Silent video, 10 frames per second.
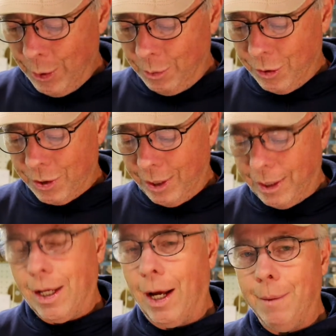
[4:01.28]
We'll
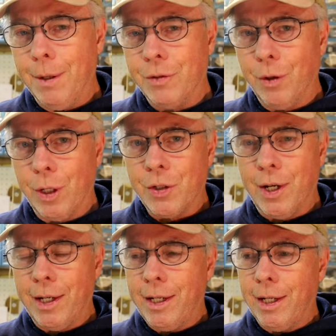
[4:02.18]
see. It's very
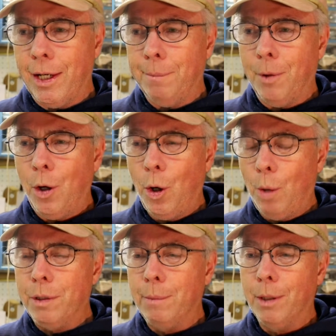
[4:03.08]
exciting, and I'm
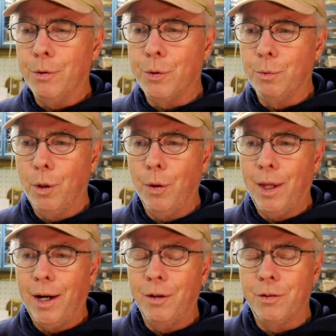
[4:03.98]
hoping to be able to roll
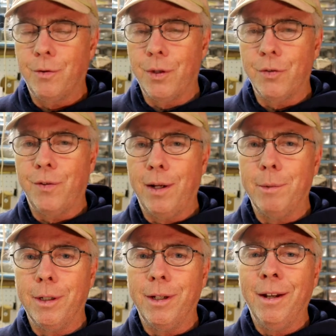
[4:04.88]
that out for the
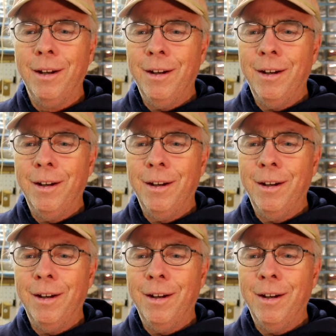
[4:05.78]
family